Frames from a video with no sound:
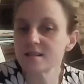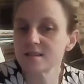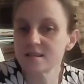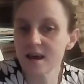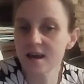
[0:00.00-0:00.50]

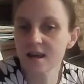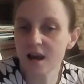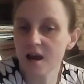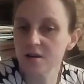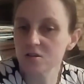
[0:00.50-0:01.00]

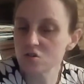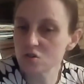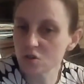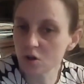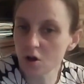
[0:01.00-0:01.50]
Take a
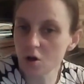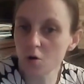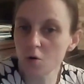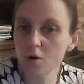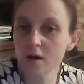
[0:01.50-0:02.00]

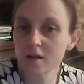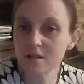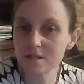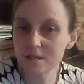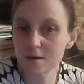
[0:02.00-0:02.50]
slow,
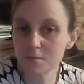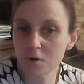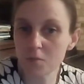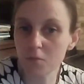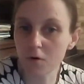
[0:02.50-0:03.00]
deep
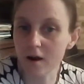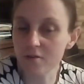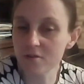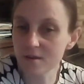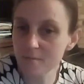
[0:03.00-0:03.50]

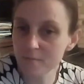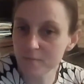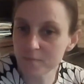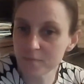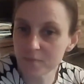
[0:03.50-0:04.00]
breath.
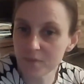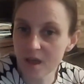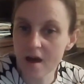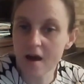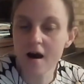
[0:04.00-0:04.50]

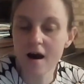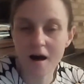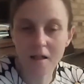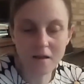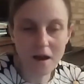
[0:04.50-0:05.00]

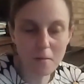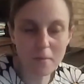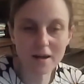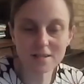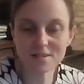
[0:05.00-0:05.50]
Allow
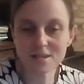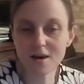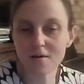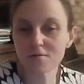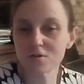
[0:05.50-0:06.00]

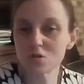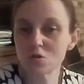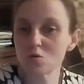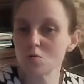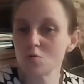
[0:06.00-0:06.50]
myself
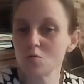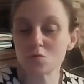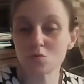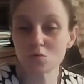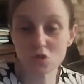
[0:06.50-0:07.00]
to
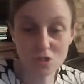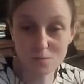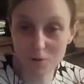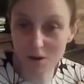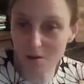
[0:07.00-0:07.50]

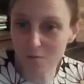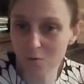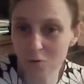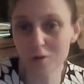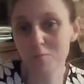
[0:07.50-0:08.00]
just become
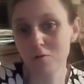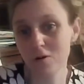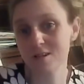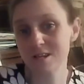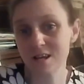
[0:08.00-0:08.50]
fully
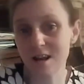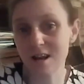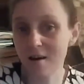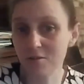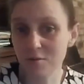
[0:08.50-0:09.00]
present
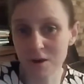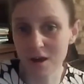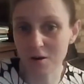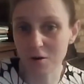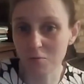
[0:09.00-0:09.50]
at the
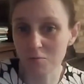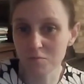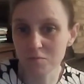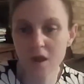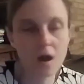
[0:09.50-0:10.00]
piano.
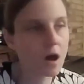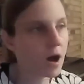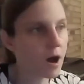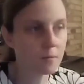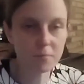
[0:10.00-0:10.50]

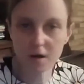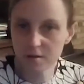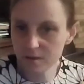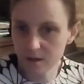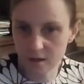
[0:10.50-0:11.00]
I'm not
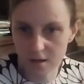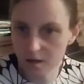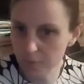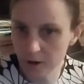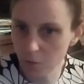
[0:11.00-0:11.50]
thinking
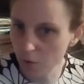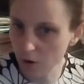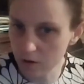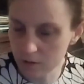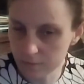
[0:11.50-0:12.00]
about work.